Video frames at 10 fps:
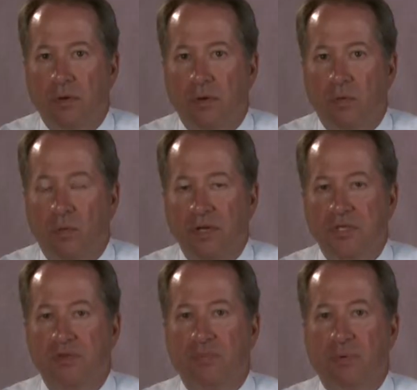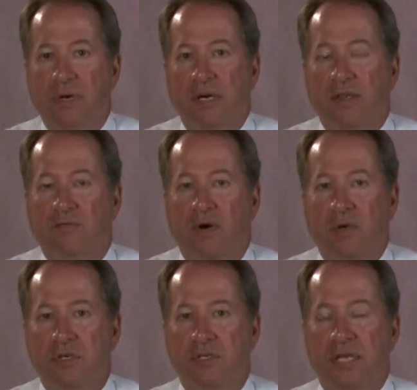Once you've printed the
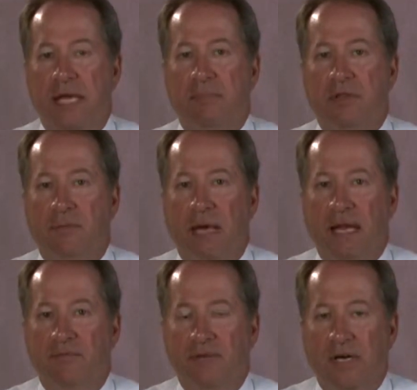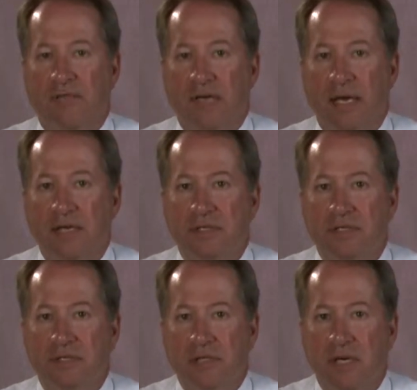voter's name on the ballot verification
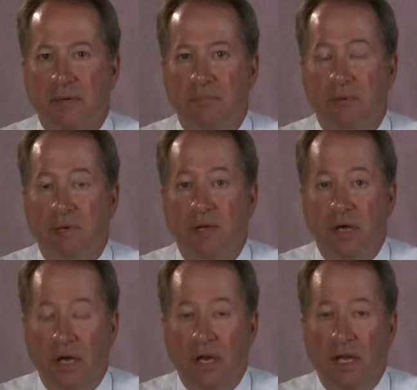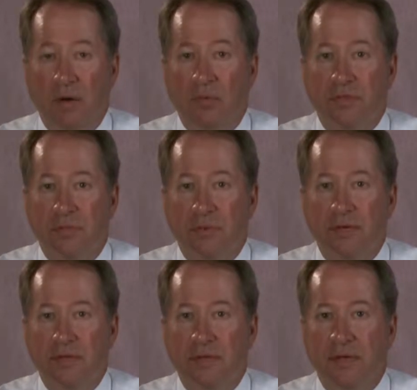stub, along with the
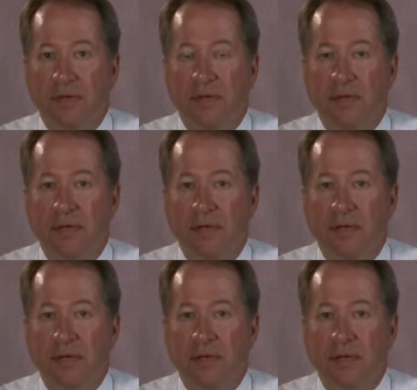precinct,